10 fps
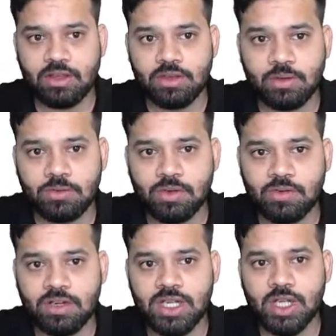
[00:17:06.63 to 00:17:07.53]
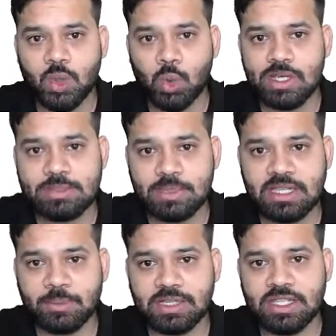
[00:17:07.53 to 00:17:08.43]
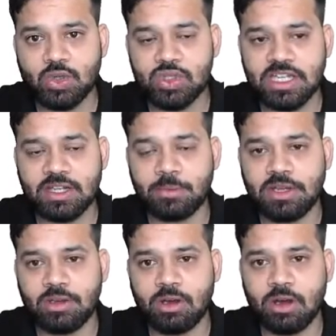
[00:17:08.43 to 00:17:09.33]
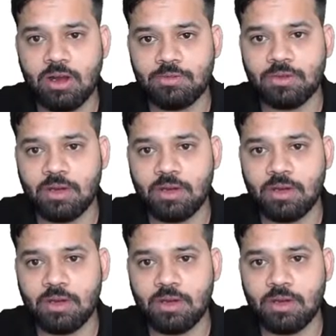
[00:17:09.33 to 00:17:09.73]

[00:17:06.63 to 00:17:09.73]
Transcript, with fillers: Going forward, who has become the co-chairman of